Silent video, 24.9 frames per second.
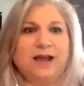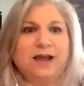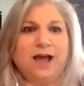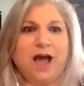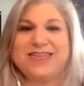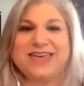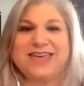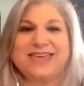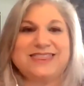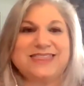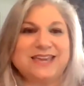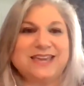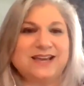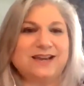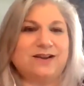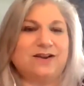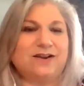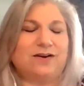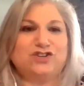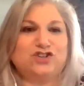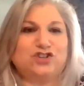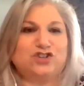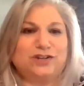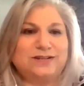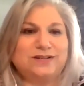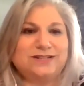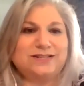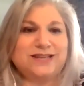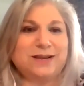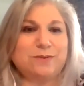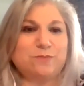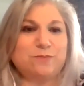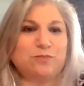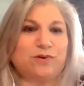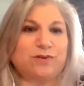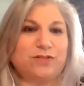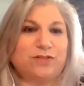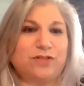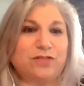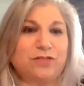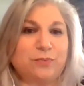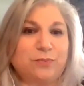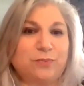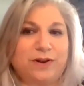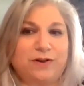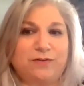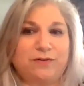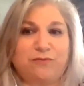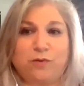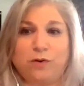They think it shouldn't take more than
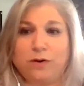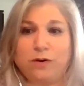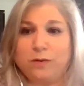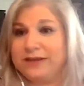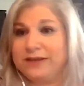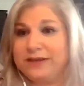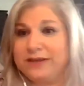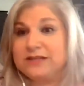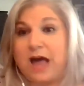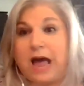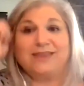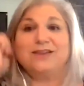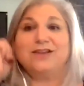3 to 4 weeks.